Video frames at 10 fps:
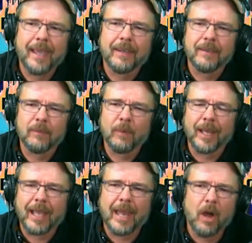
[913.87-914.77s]
And
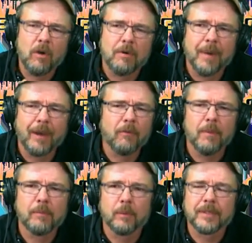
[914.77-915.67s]
when I got home, I don't
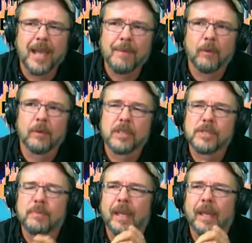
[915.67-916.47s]
remember what time it was,